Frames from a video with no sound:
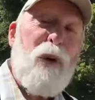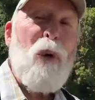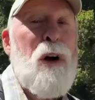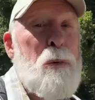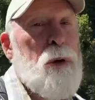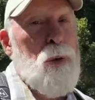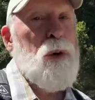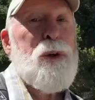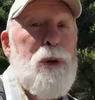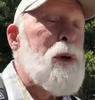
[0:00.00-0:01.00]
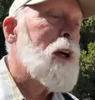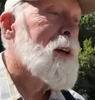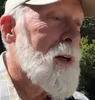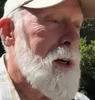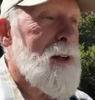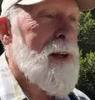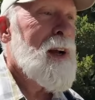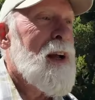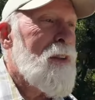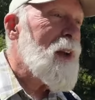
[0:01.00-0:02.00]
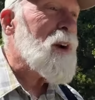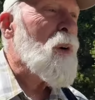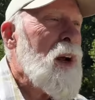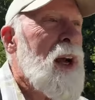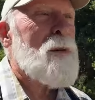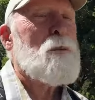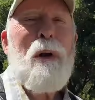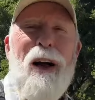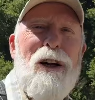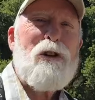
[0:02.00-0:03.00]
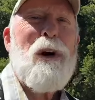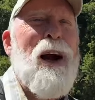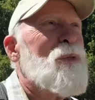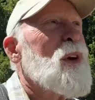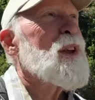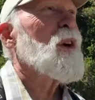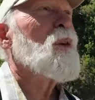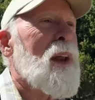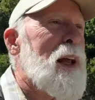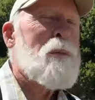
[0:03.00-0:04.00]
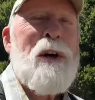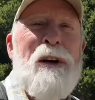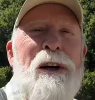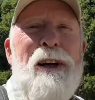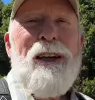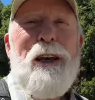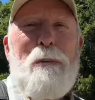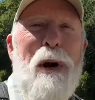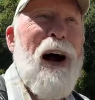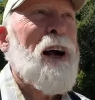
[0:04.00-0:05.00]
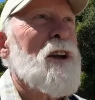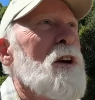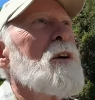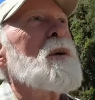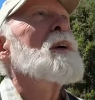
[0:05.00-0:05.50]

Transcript: you want to be rude, then go ahead and block traffic and don't let them get by you.